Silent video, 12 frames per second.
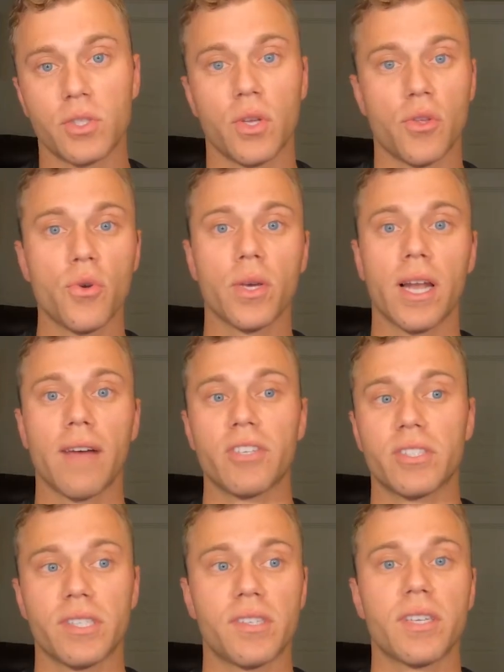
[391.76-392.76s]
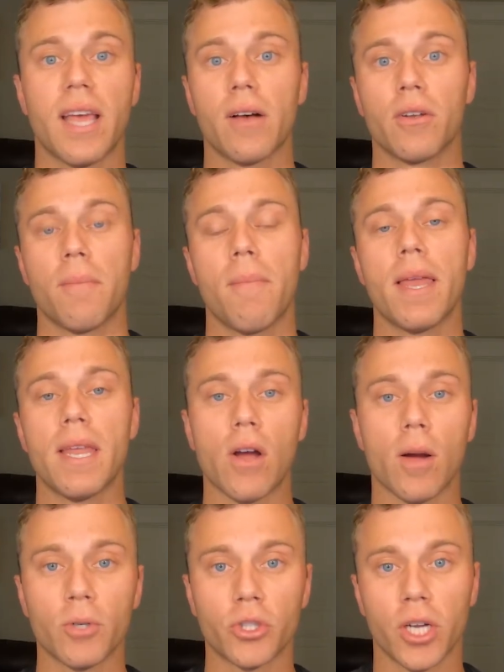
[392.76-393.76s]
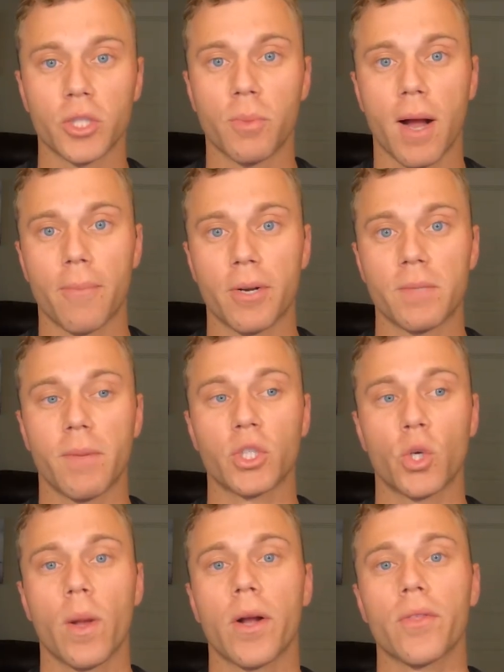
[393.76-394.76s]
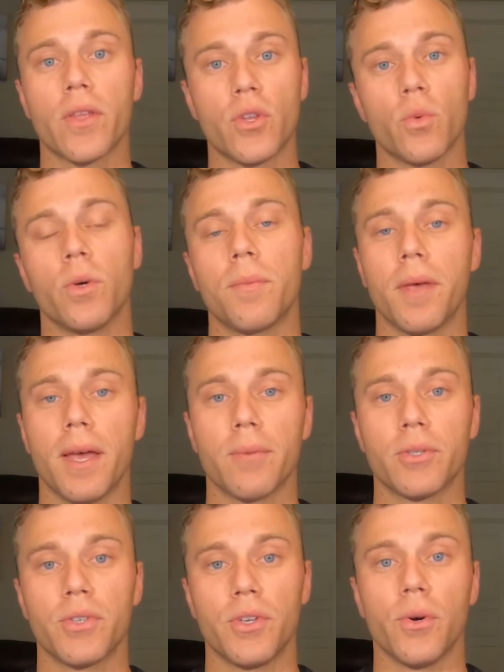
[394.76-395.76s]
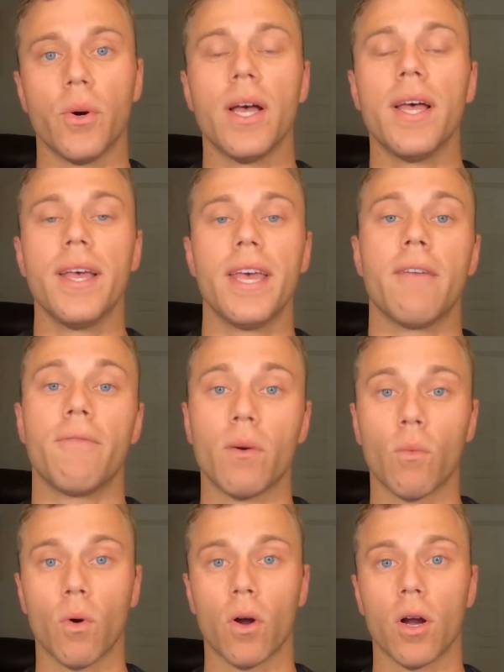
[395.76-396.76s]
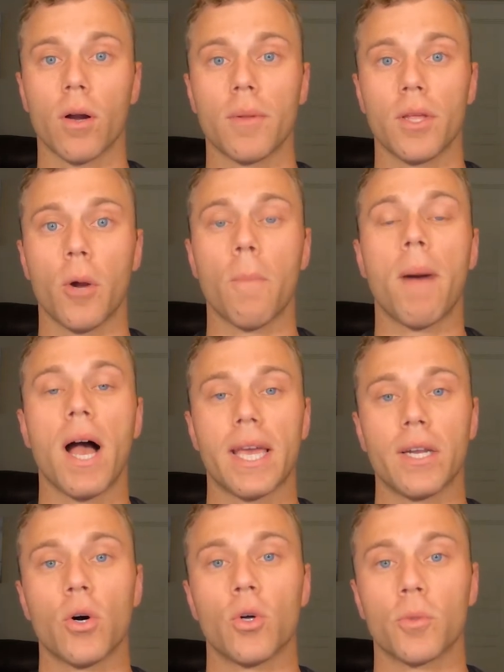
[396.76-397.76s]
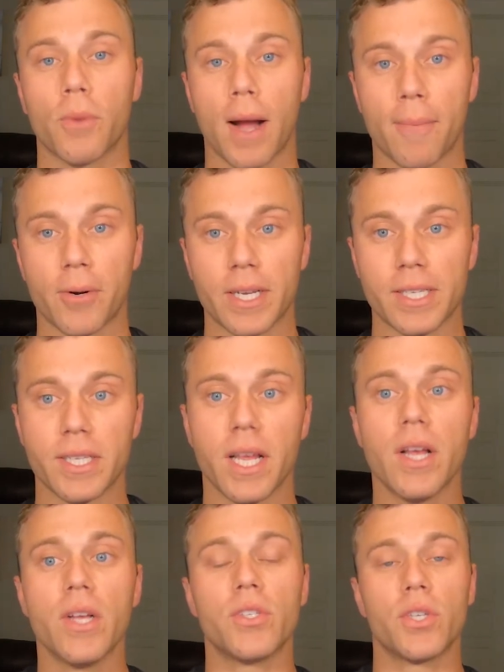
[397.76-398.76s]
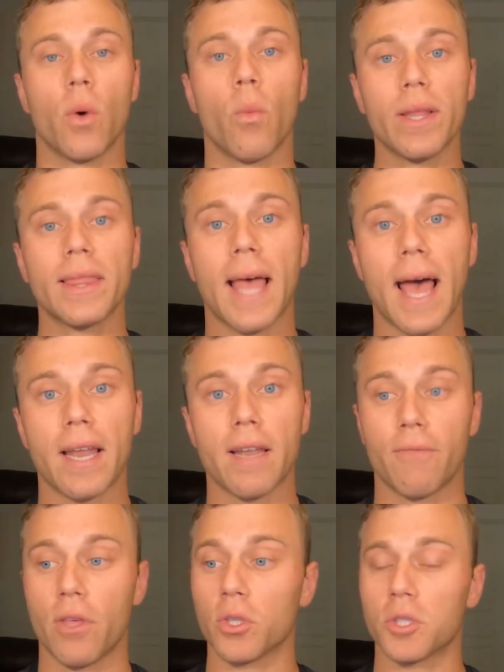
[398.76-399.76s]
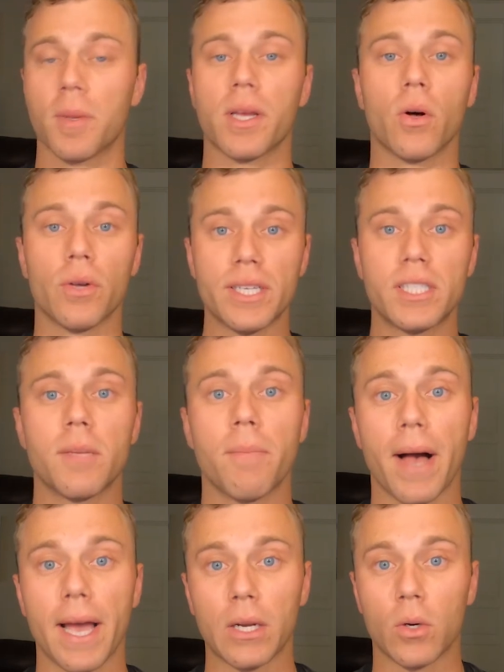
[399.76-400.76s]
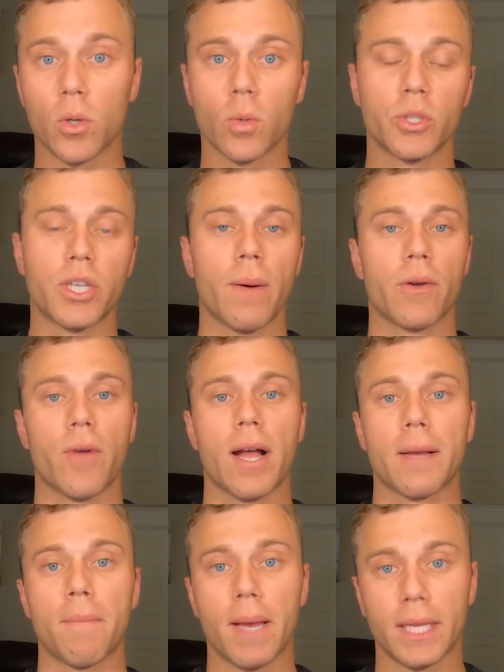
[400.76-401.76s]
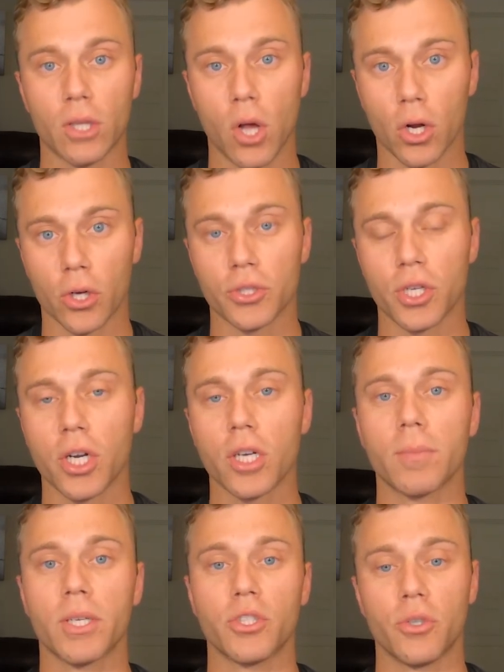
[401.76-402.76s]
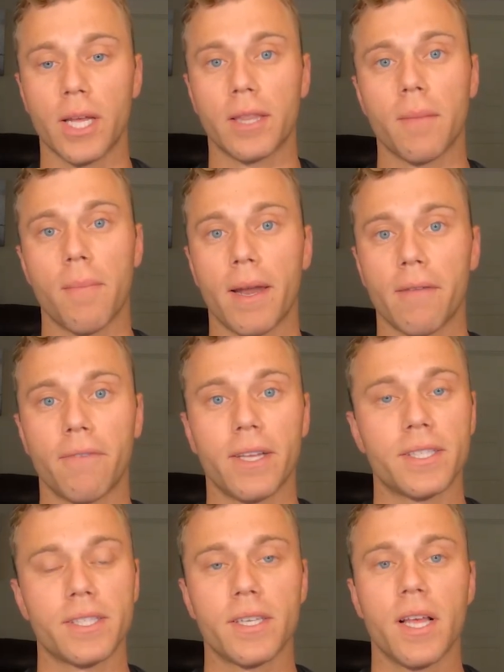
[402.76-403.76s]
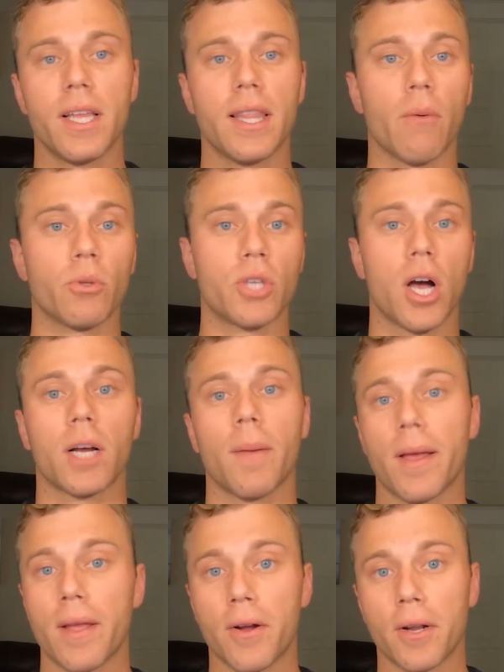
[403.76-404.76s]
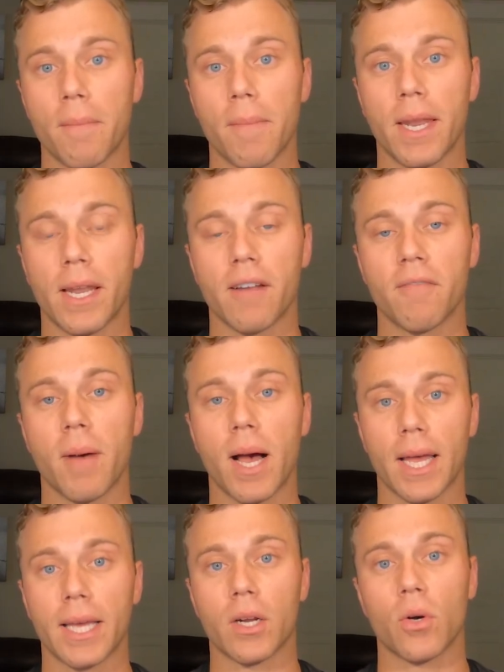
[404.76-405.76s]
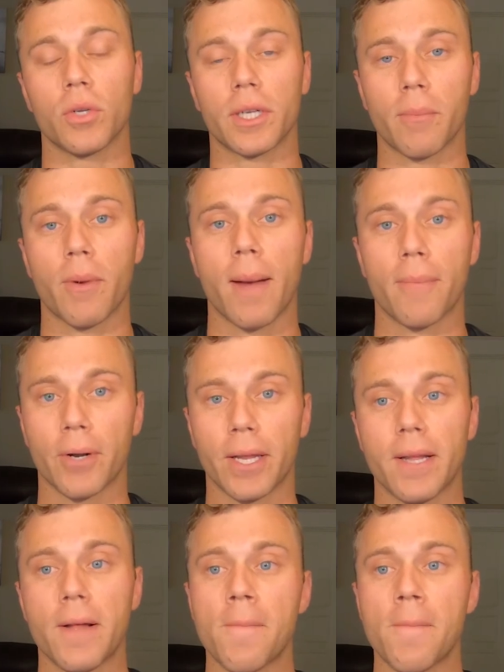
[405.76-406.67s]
So you can obviously scale to many arbitrage properties much quicker than you would be able to if it were, buy and hold properties. So with that, if the ultimate goal is to buy and hold, which I would recommend longer term because you get the benefits that we'll talk about here in a minute of buying and holding a property,